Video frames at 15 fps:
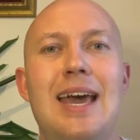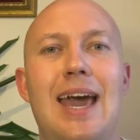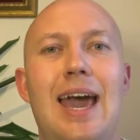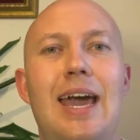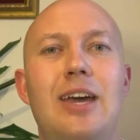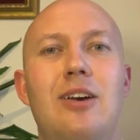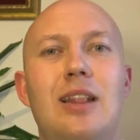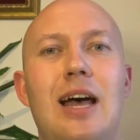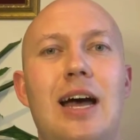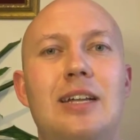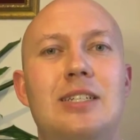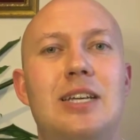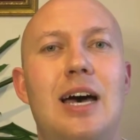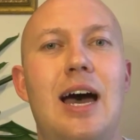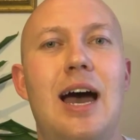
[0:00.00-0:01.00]
Hey
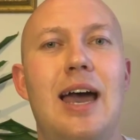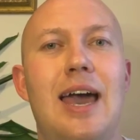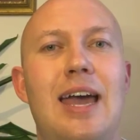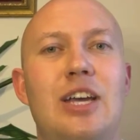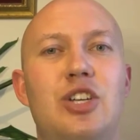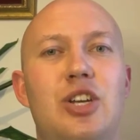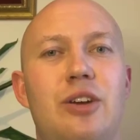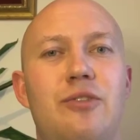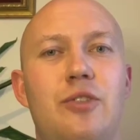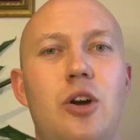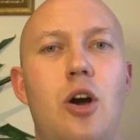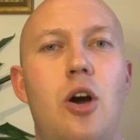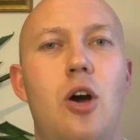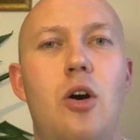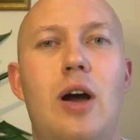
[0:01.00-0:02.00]
Yolanta, hey
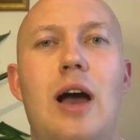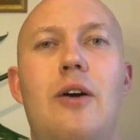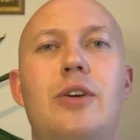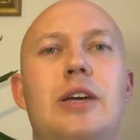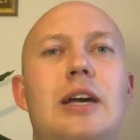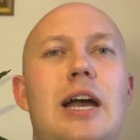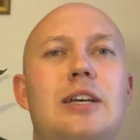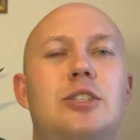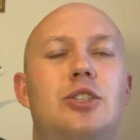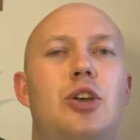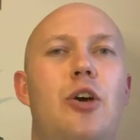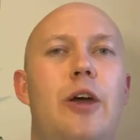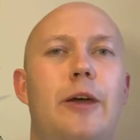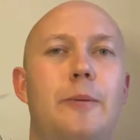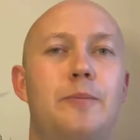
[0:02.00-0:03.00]
Zhivko, how are you guys
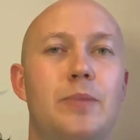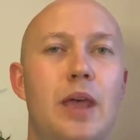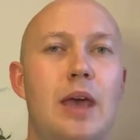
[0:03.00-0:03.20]
doing?